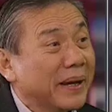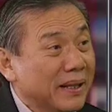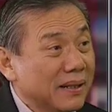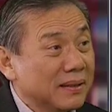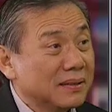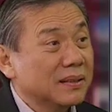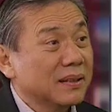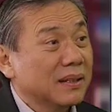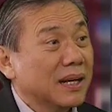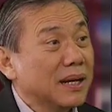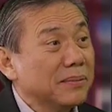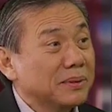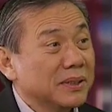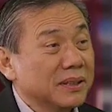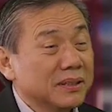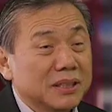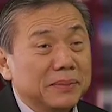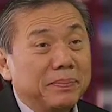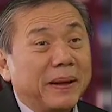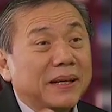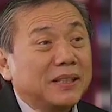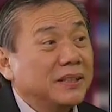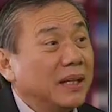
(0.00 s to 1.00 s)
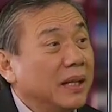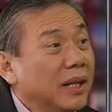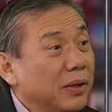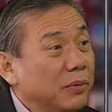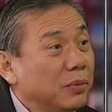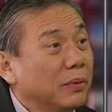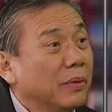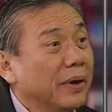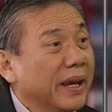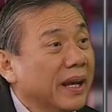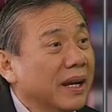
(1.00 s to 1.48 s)
by the circumstances, especially
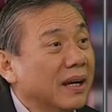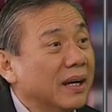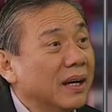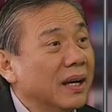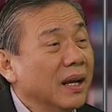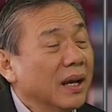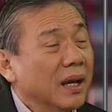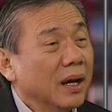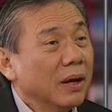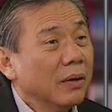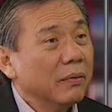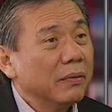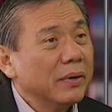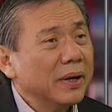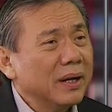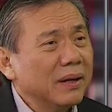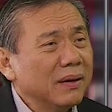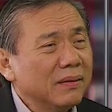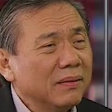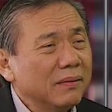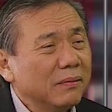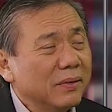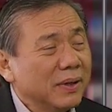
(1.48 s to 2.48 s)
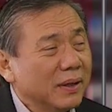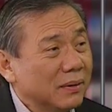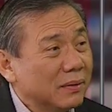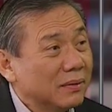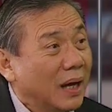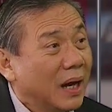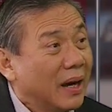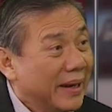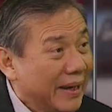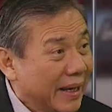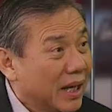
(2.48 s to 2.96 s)
where
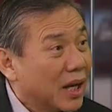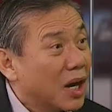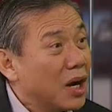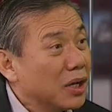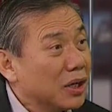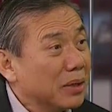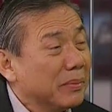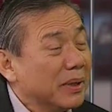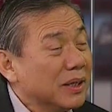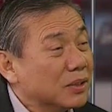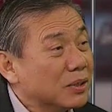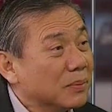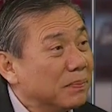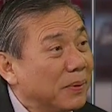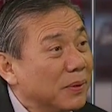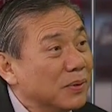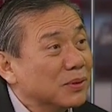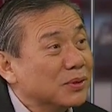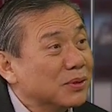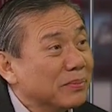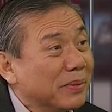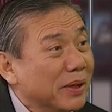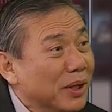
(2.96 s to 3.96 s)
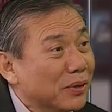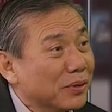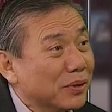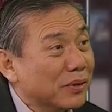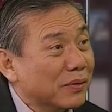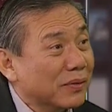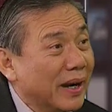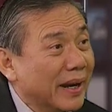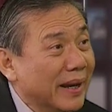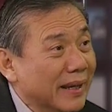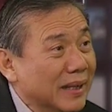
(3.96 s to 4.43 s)
our economy is supposed to be on
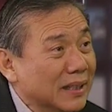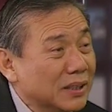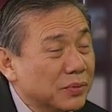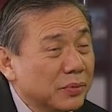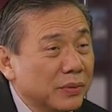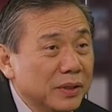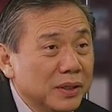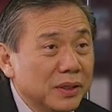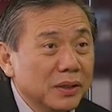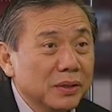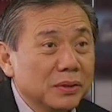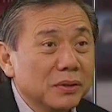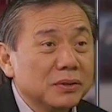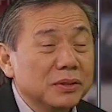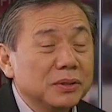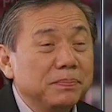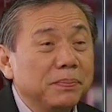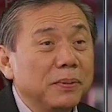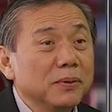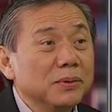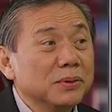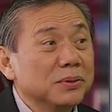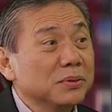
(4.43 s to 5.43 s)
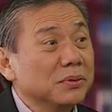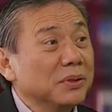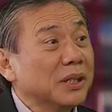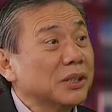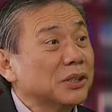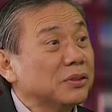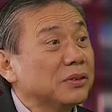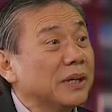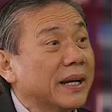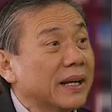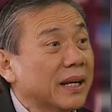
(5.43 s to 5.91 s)
the rise. We're supposed to
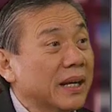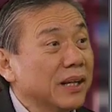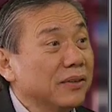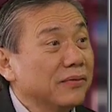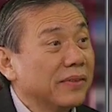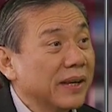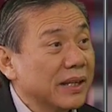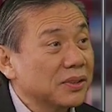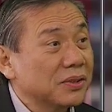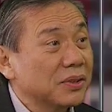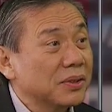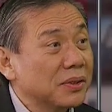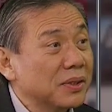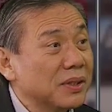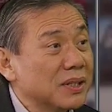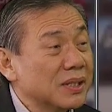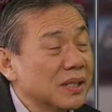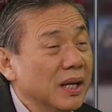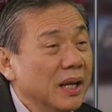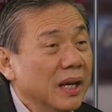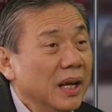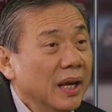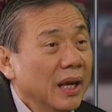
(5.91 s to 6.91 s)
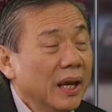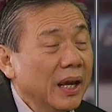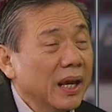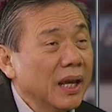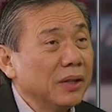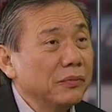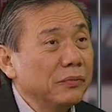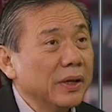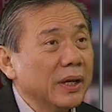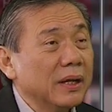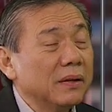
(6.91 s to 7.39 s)
attract investors,
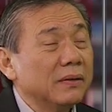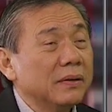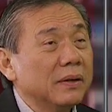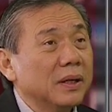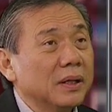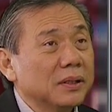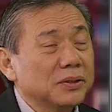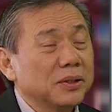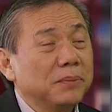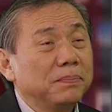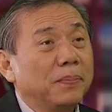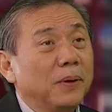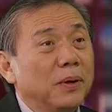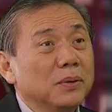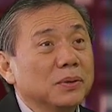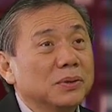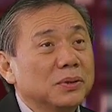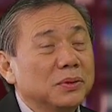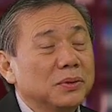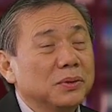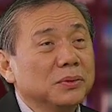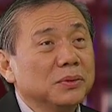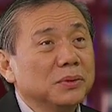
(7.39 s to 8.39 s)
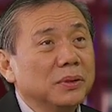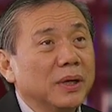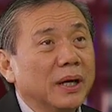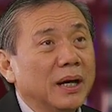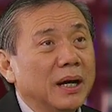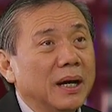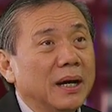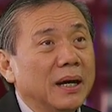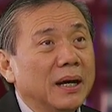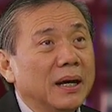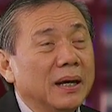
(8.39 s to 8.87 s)
and we are supposed to
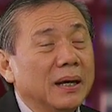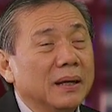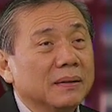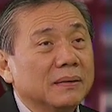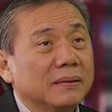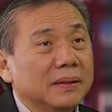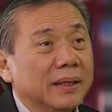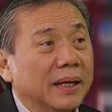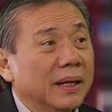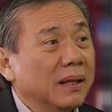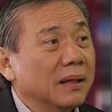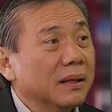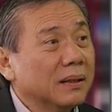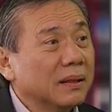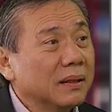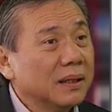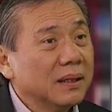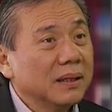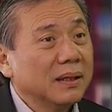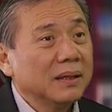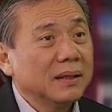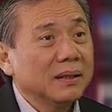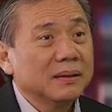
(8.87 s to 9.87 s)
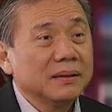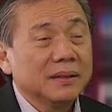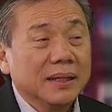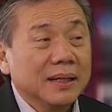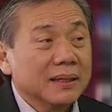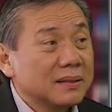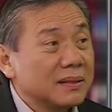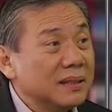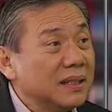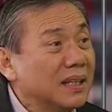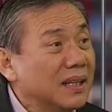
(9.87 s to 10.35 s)
tell the
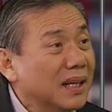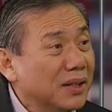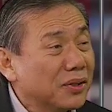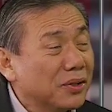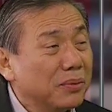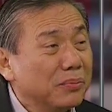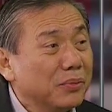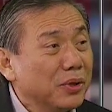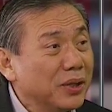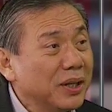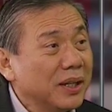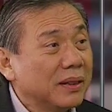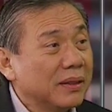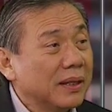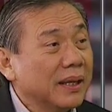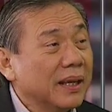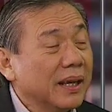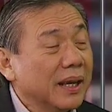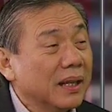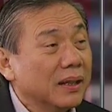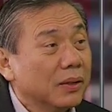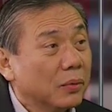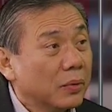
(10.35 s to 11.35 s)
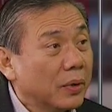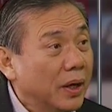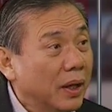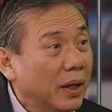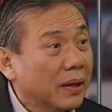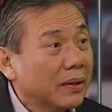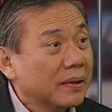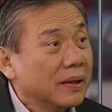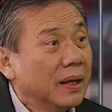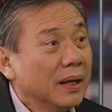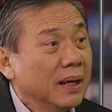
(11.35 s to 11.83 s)
ASEAN community and the
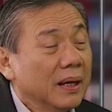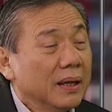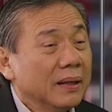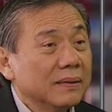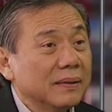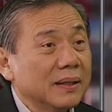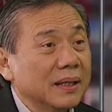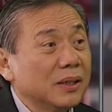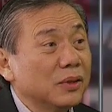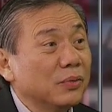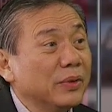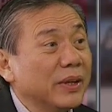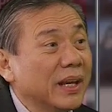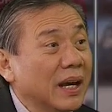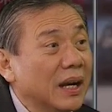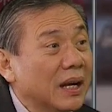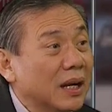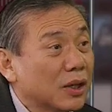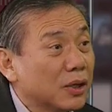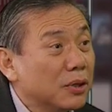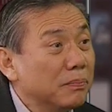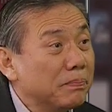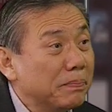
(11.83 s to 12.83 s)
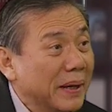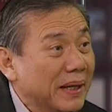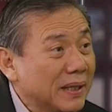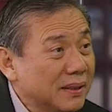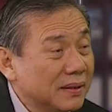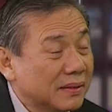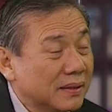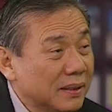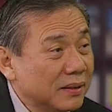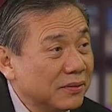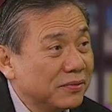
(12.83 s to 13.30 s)
world that we are a
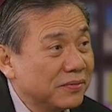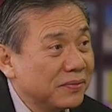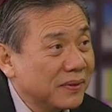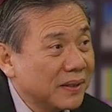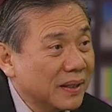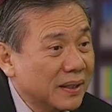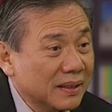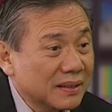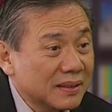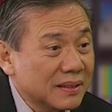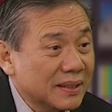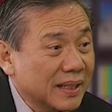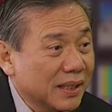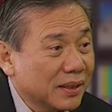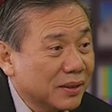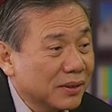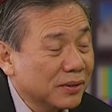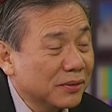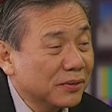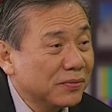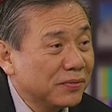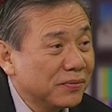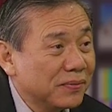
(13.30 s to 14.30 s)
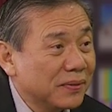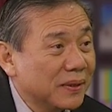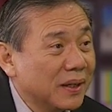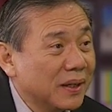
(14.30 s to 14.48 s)
competitive set of